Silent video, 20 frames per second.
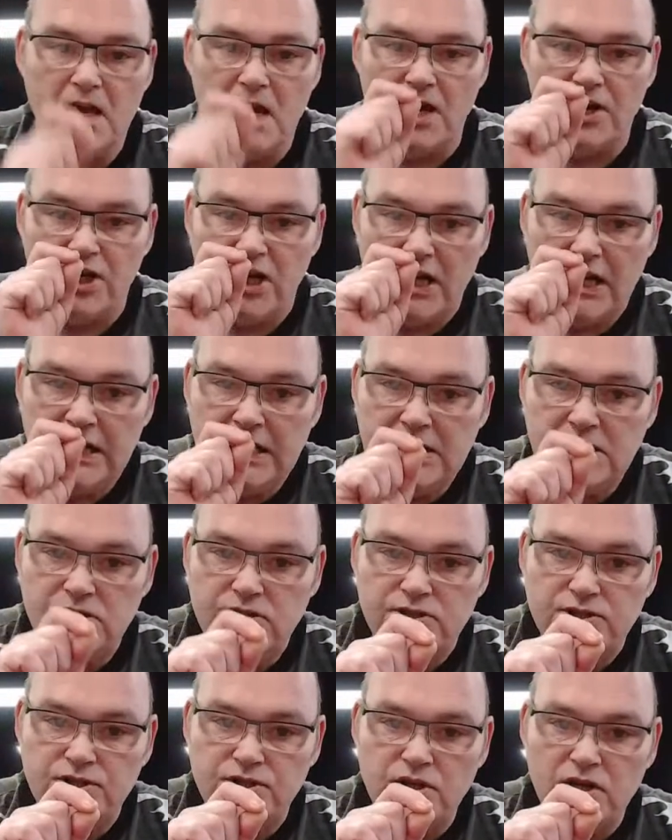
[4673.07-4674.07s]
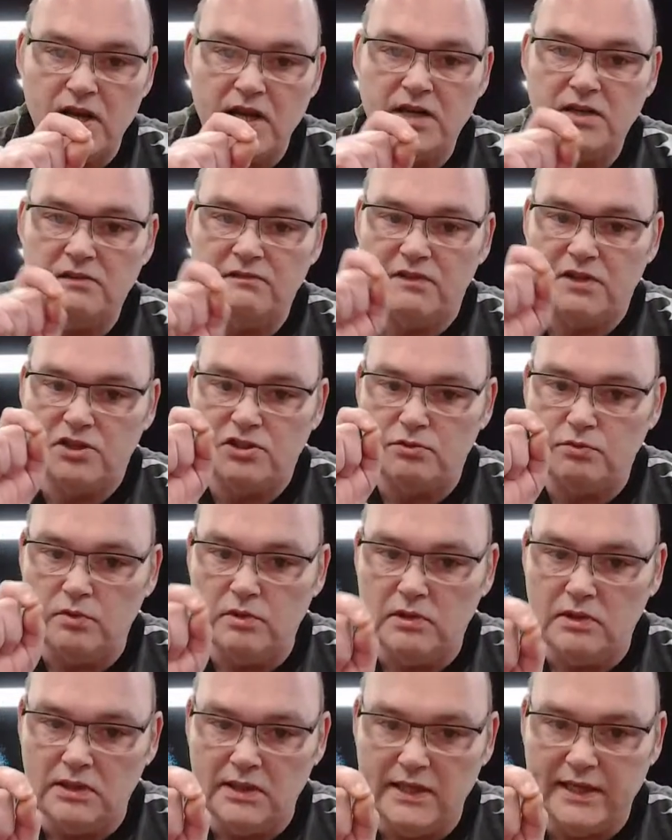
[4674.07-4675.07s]
And each
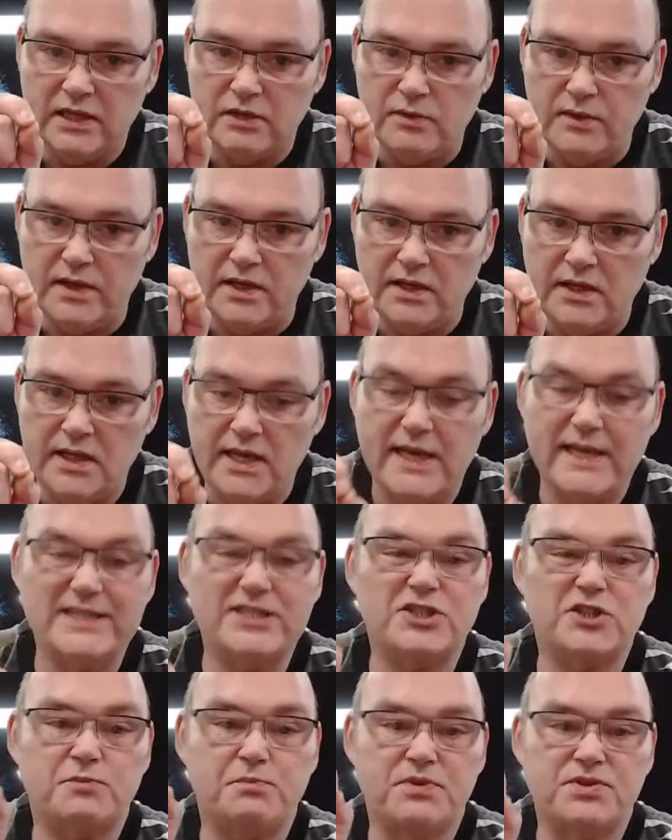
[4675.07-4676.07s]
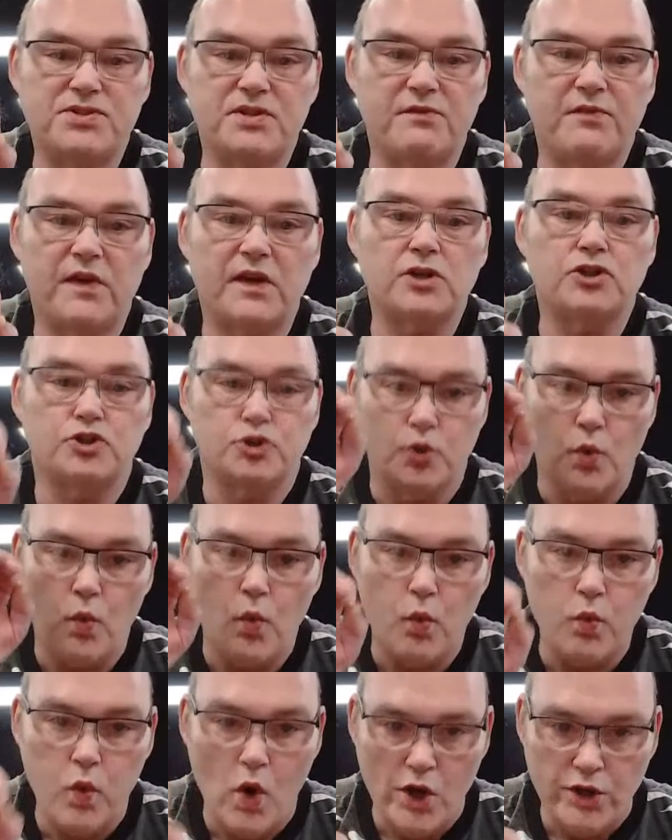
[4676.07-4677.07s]
individual liquid is specific to
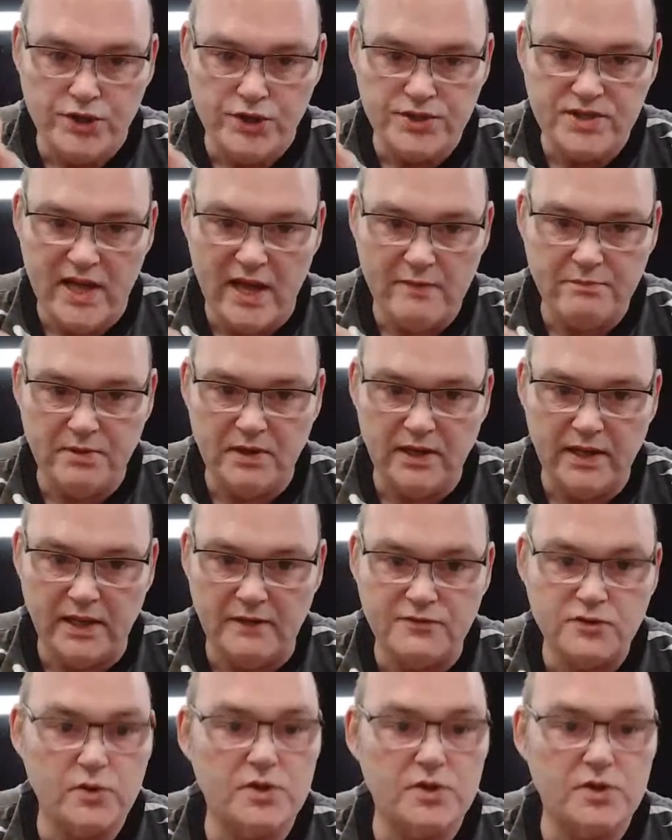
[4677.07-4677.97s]
one type of leaf.